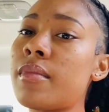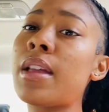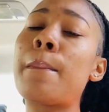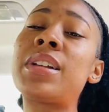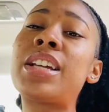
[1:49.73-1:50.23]

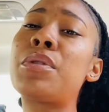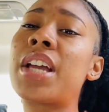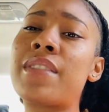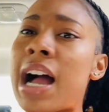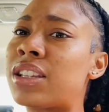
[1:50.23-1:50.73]
but they don't give
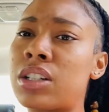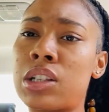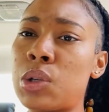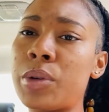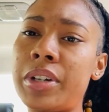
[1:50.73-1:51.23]
God the
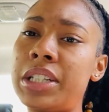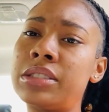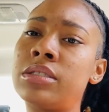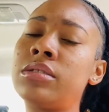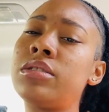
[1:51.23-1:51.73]
glory,
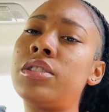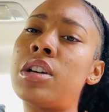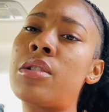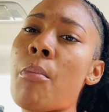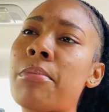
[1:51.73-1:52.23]
you
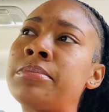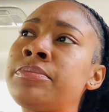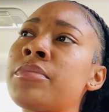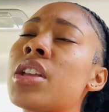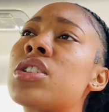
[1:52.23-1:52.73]
know?
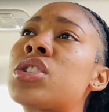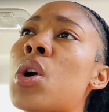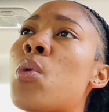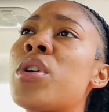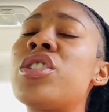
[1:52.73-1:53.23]
So
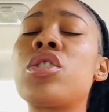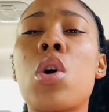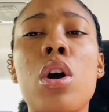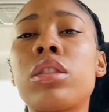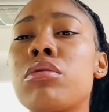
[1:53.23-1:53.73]
when you're
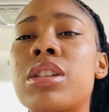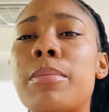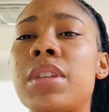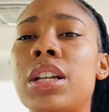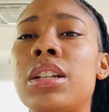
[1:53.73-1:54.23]
going through
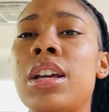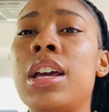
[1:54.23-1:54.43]
something,